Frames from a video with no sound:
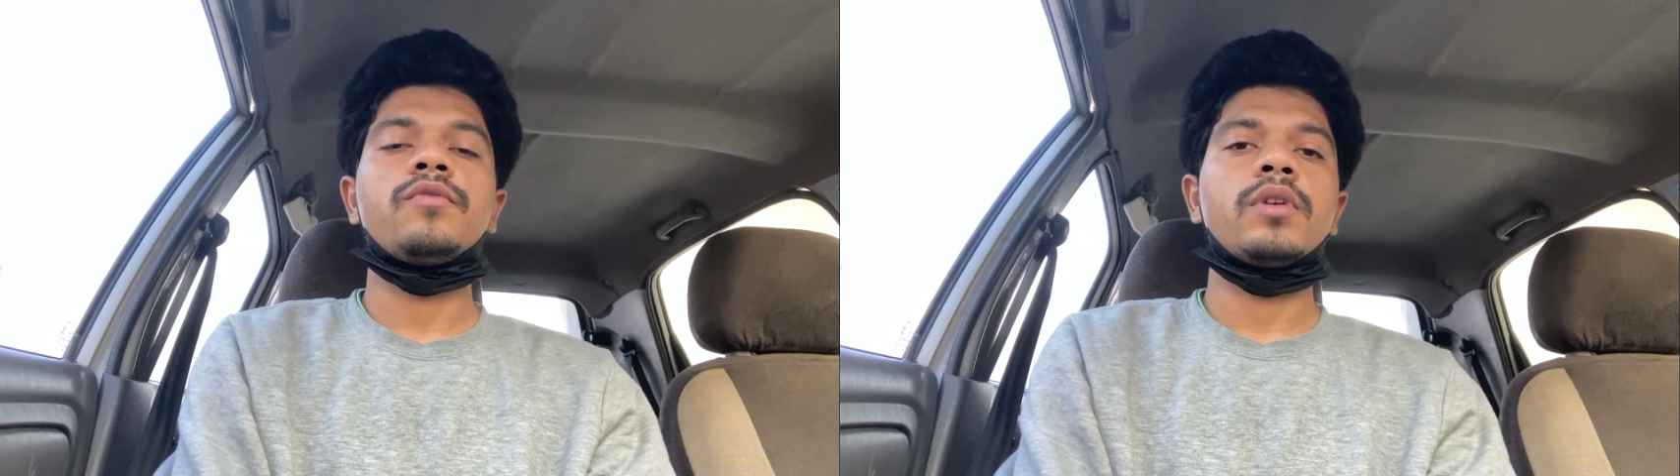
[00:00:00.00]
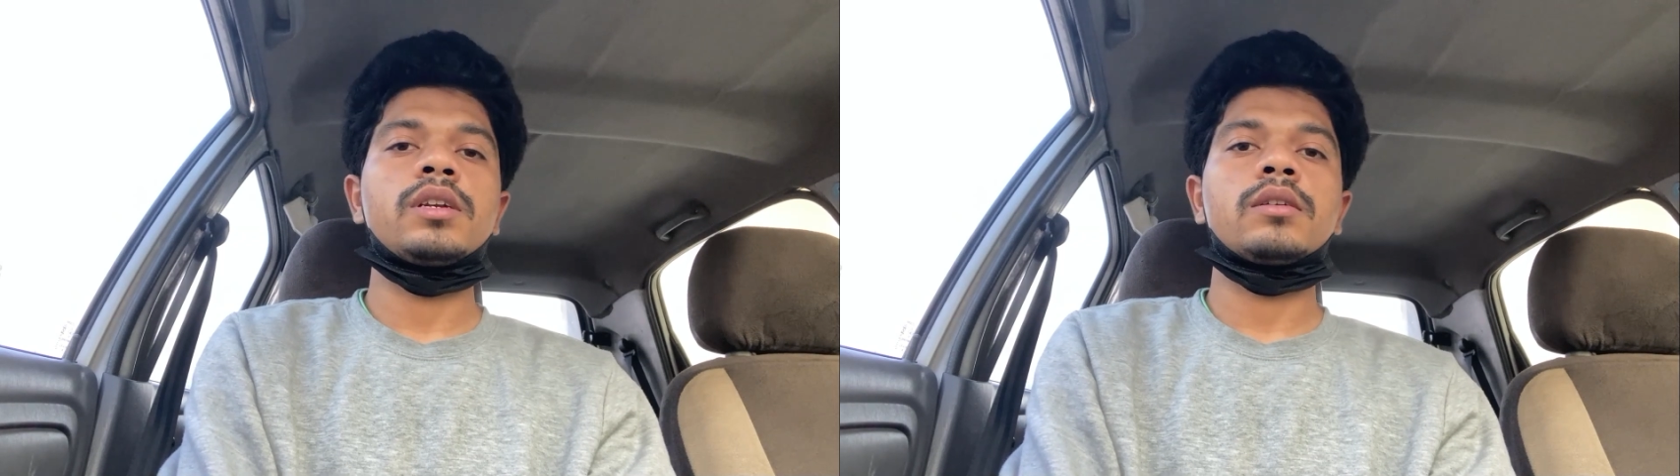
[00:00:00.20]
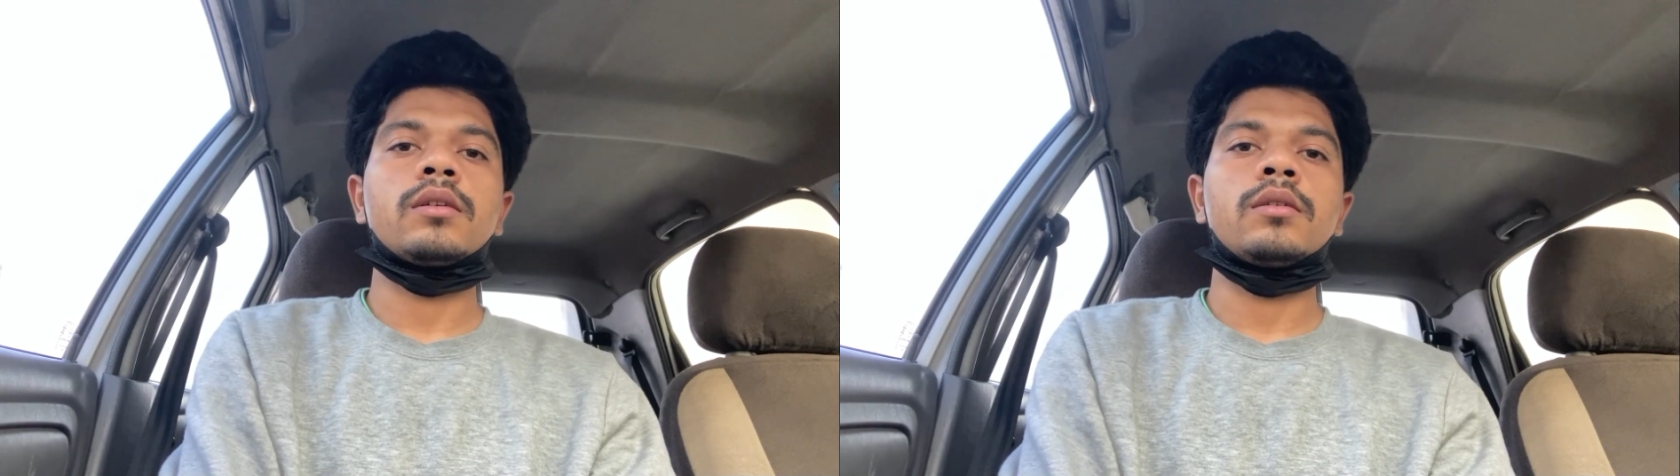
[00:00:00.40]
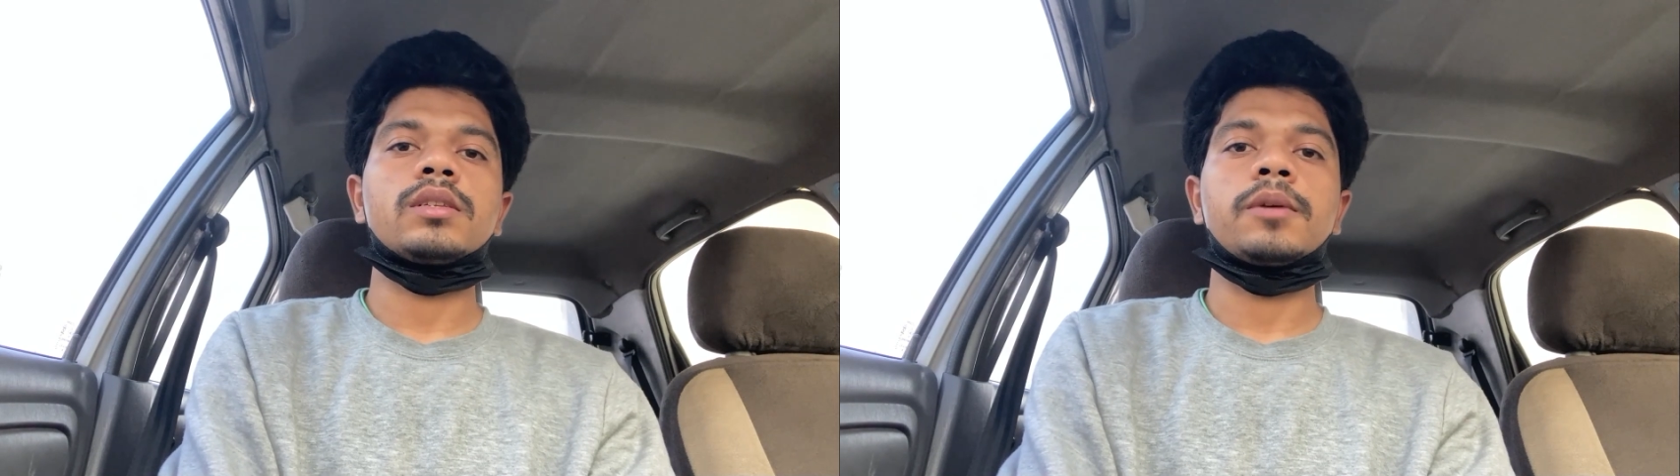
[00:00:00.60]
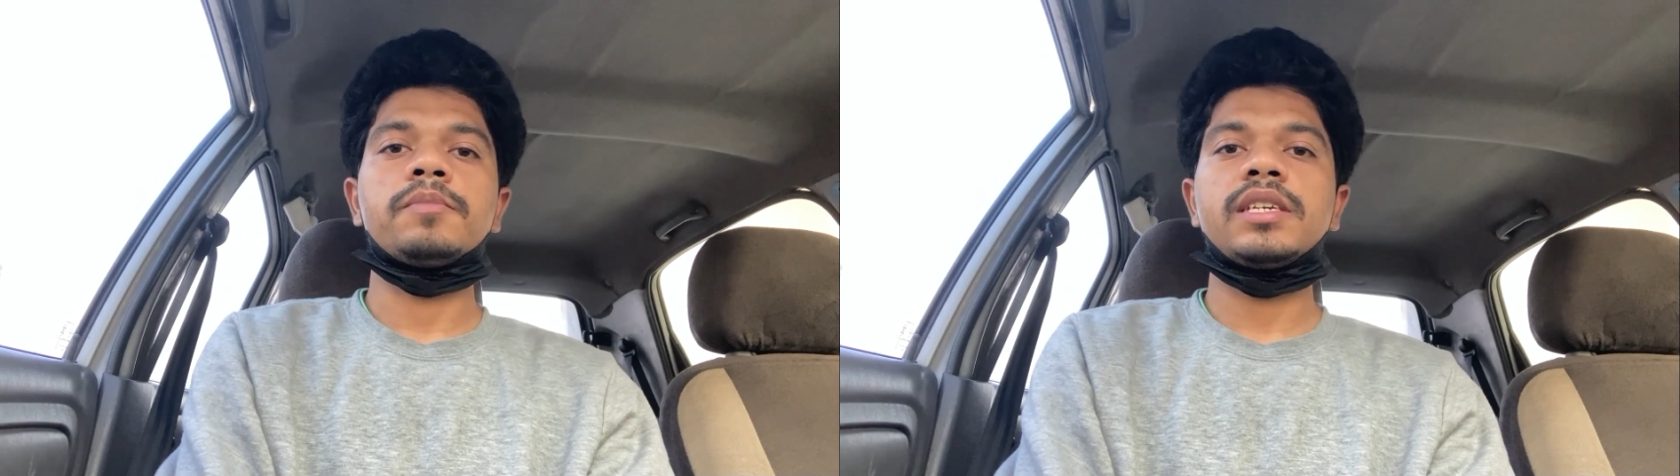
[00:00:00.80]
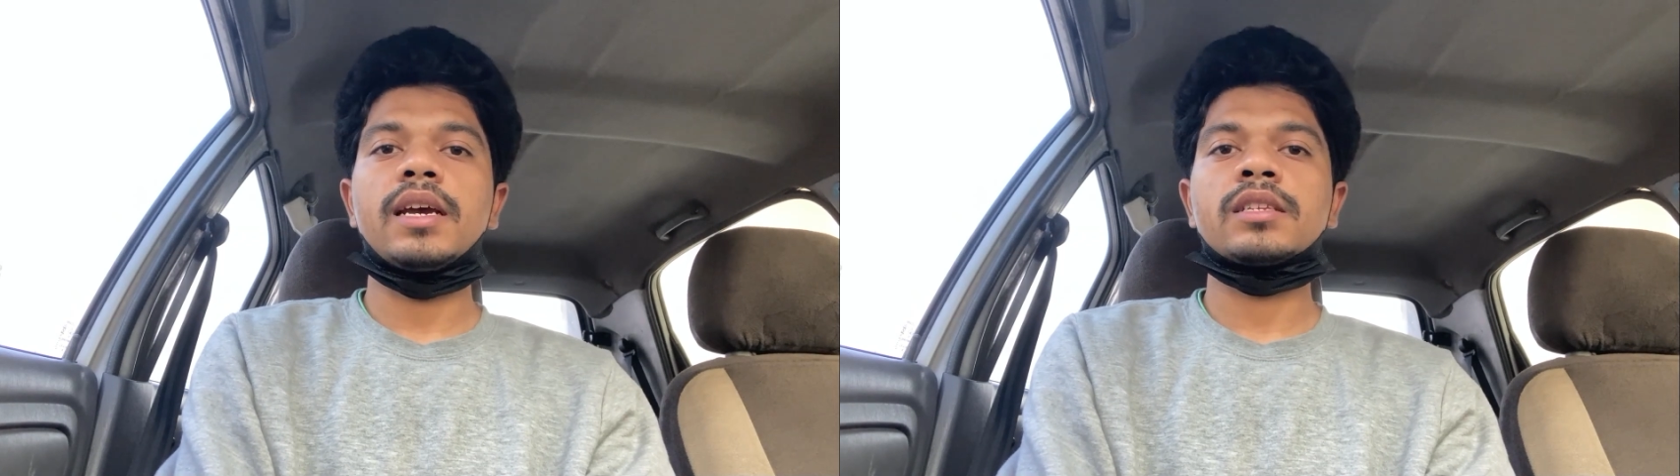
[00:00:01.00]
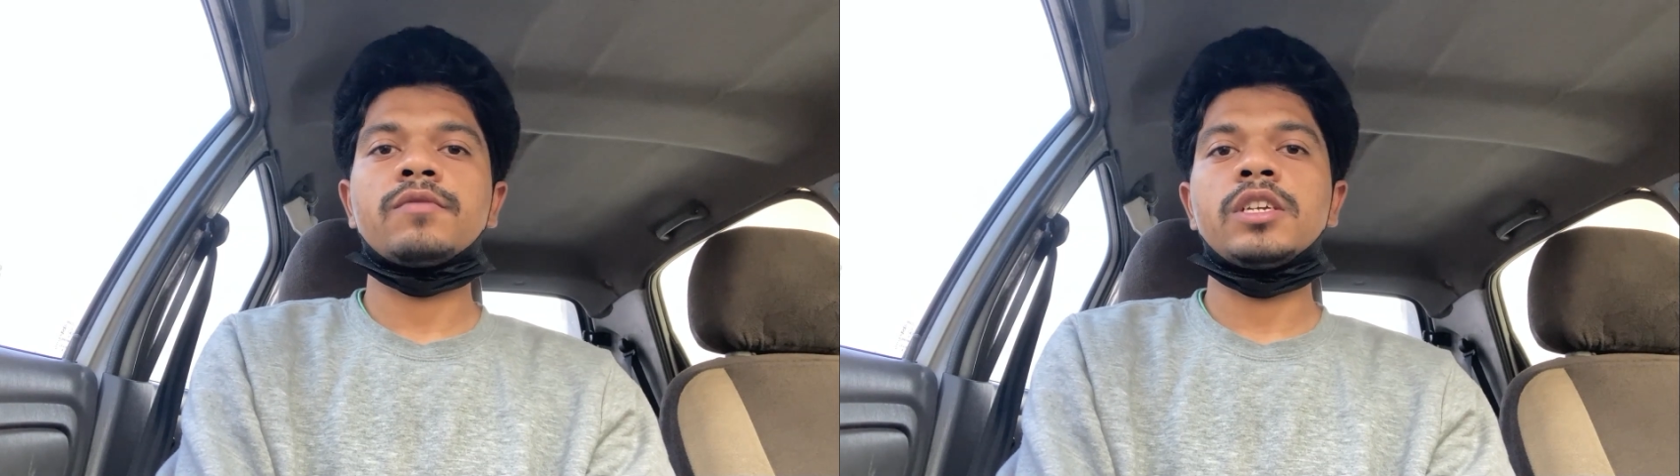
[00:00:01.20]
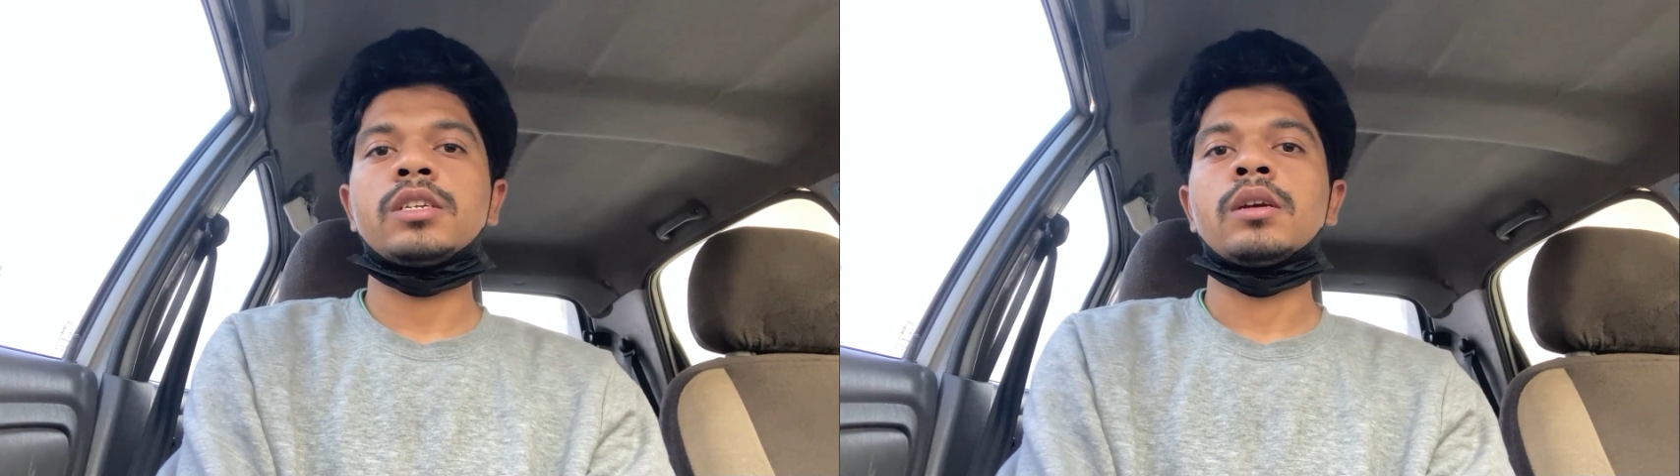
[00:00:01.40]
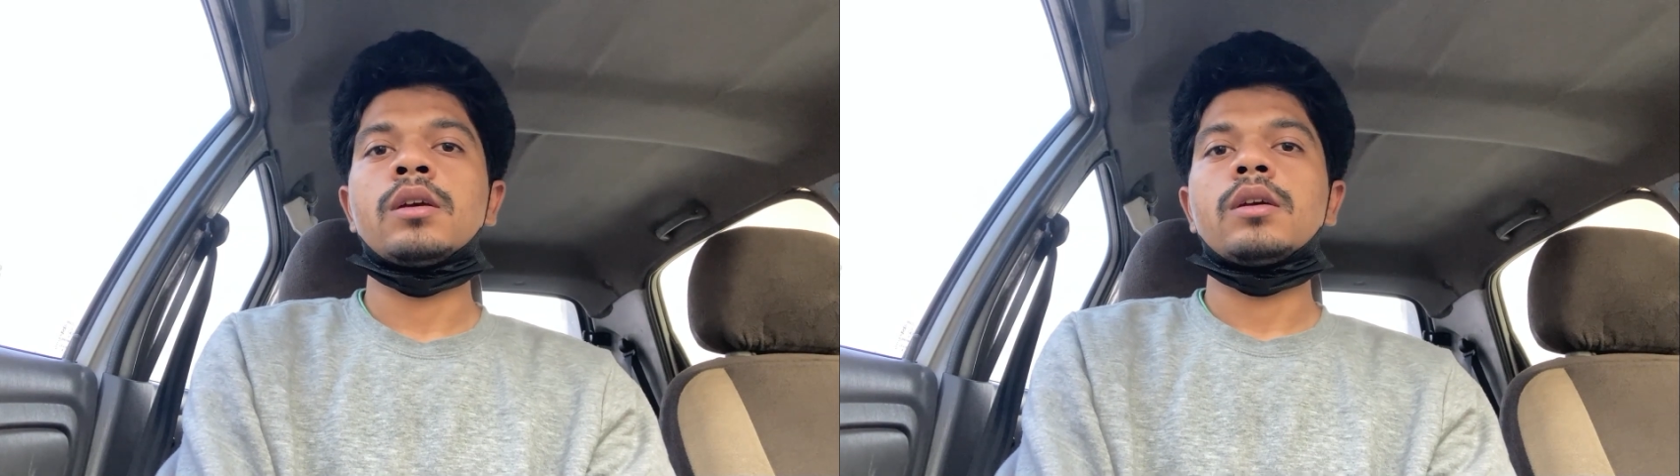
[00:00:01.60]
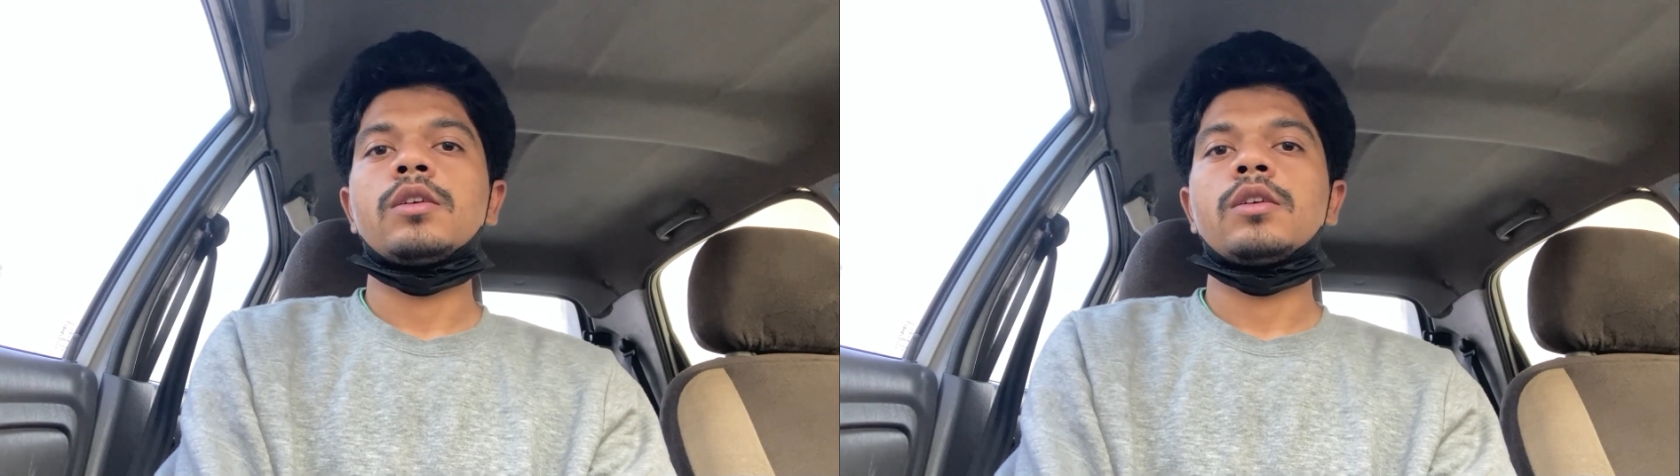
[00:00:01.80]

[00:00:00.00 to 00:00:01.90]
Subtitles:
different subjects which